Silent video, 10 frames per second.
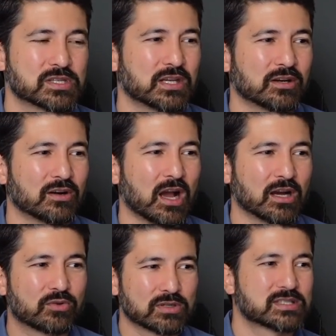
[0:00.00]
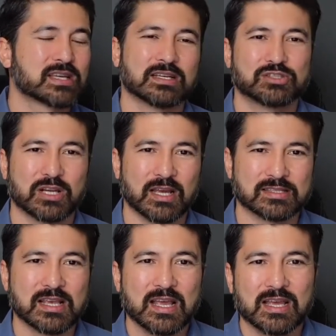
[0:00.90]
here, Chris Sanchez.
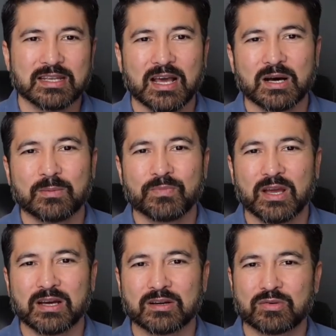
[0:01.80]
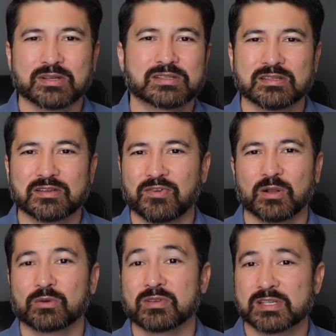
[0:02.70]
Now, Chris is a follower
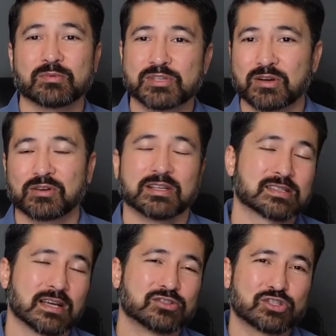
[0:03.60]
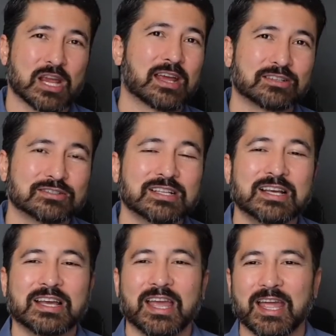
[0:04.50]
of the Cybersecurity Insights channel,
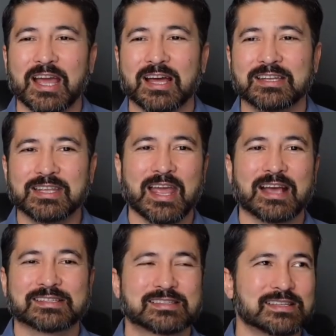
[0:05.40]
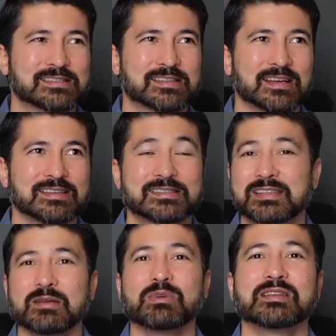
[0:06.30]
and he asked this
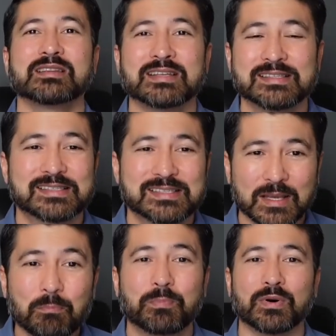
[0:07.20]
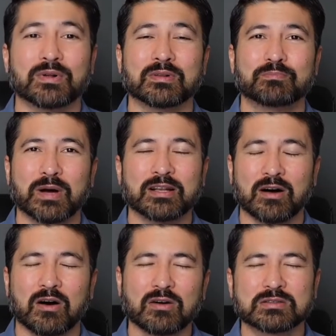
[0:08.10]
seemingly simple but
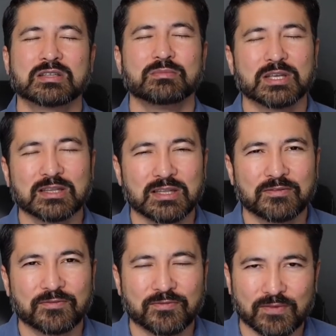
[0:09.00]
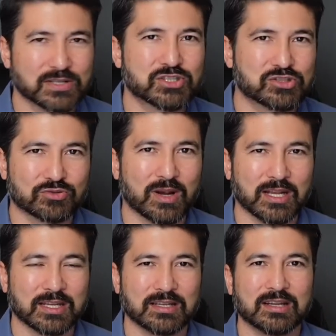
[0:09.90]
ultimately
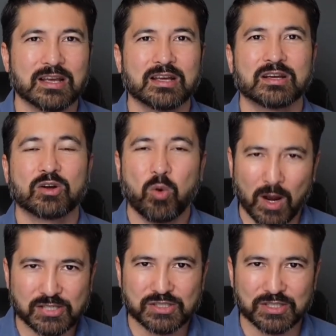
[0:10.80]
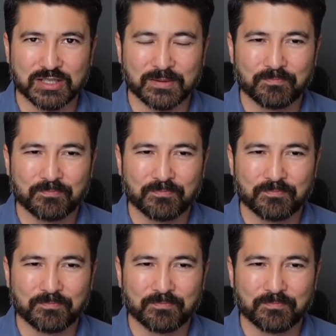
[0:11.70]
frustrating question.